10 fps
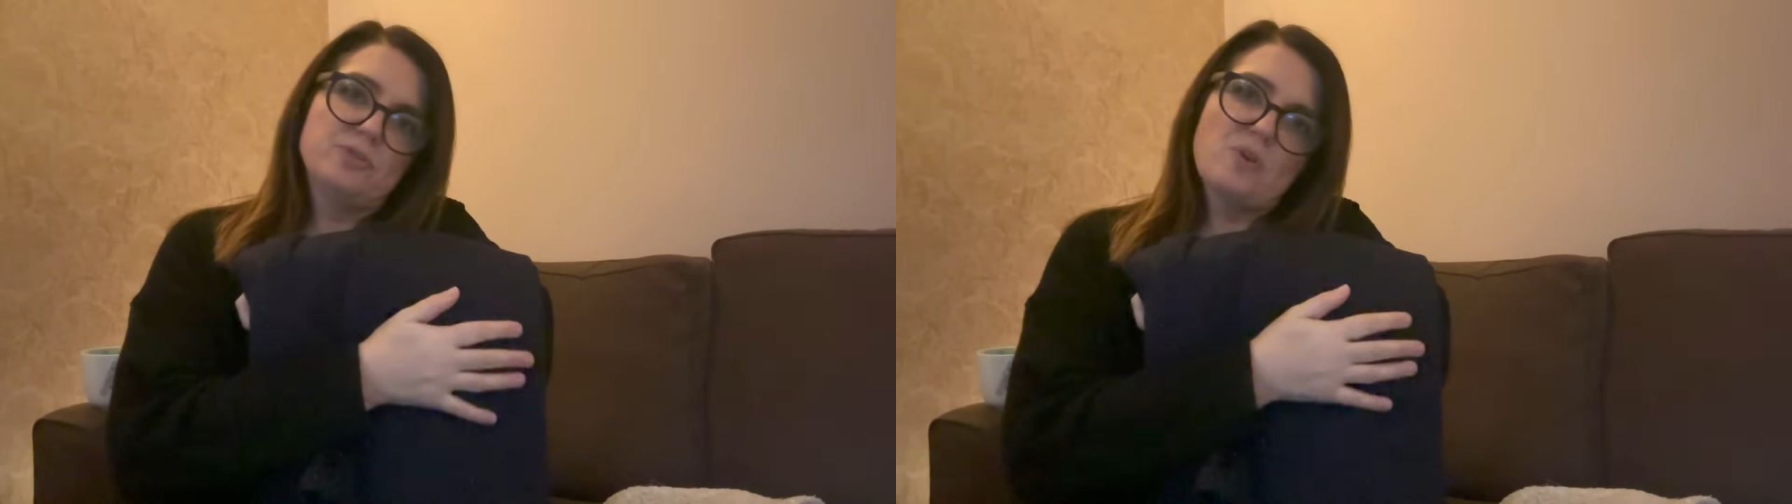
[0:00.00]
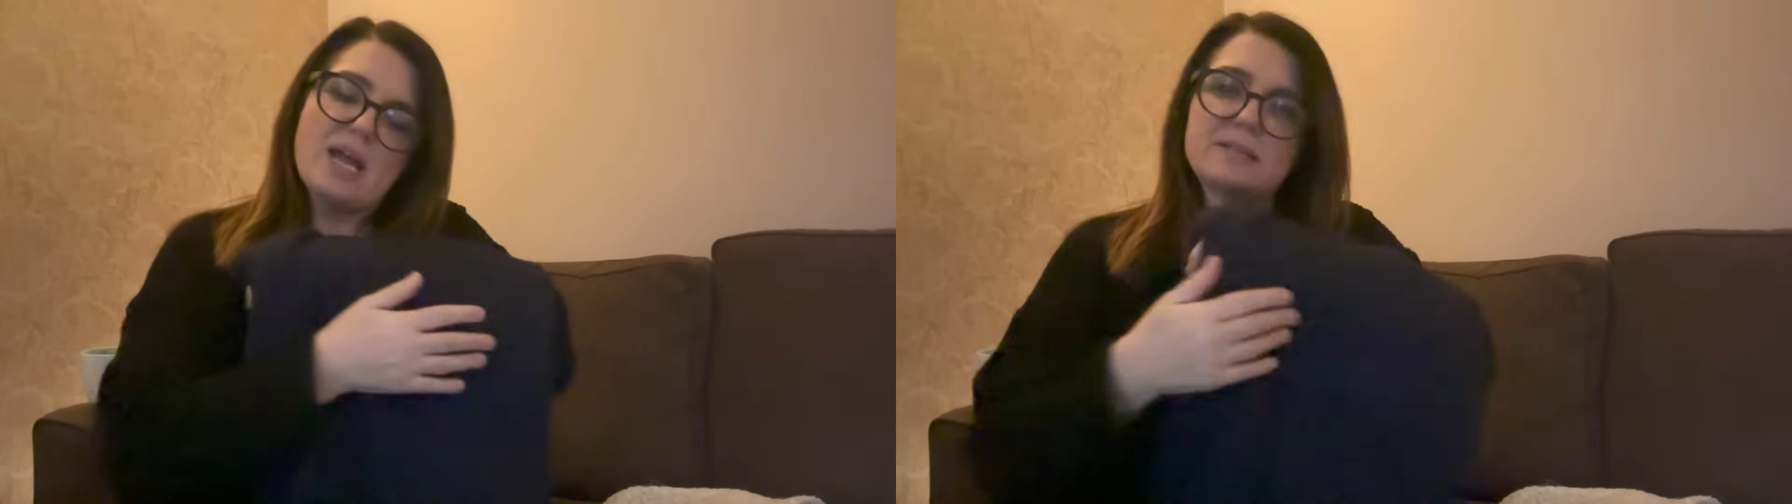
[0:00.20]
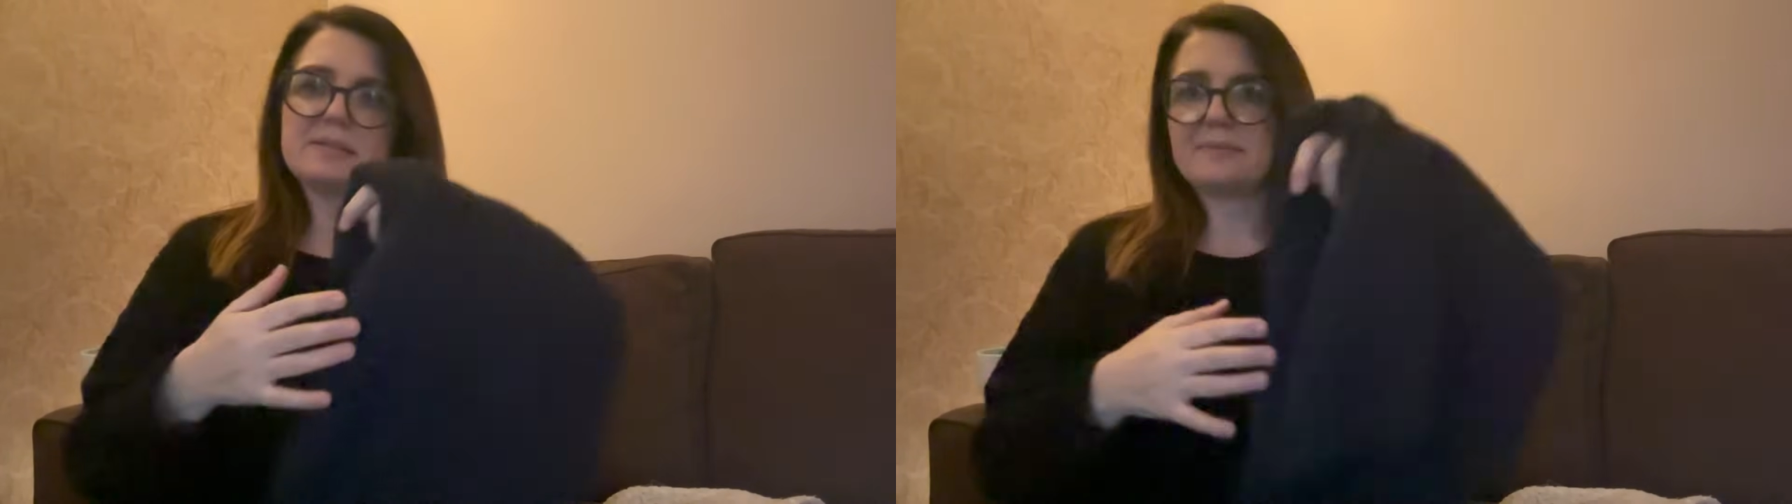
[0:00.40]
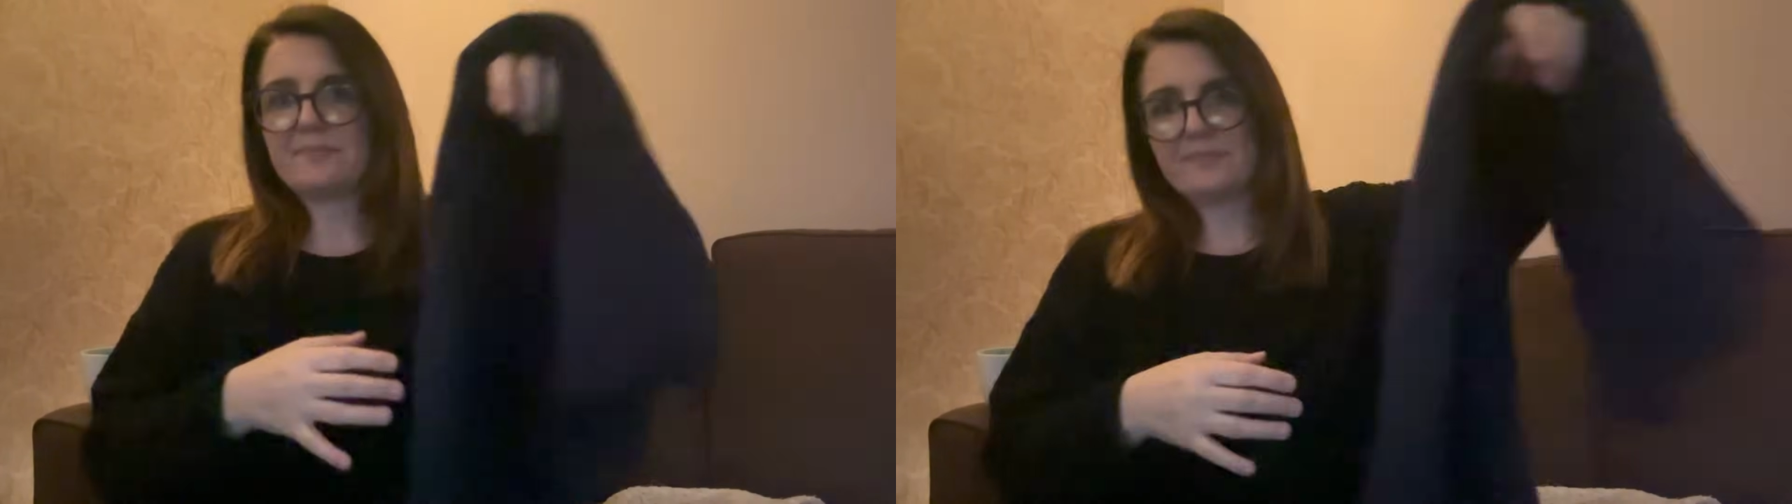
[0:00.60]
dress.